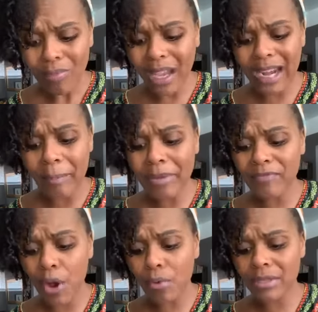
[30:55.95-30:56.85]
and I be
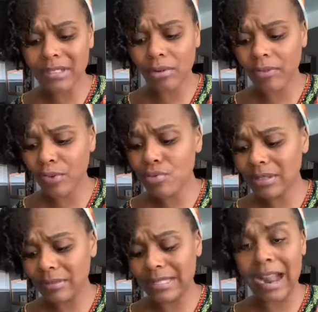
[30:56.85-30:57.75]
focused on the food
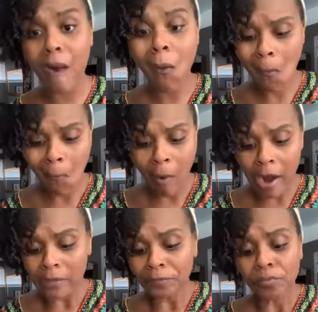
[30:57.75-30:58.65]
sometimes.
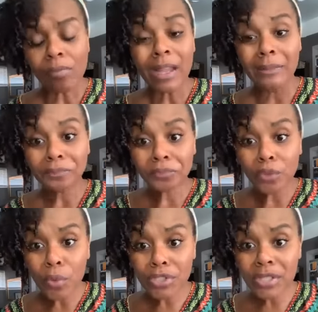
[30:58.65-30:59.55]

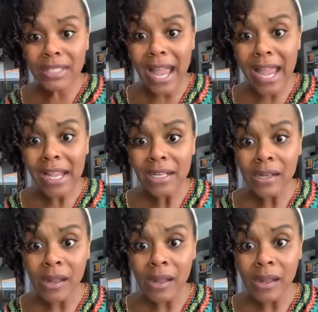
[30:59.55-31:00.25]
What'd you say?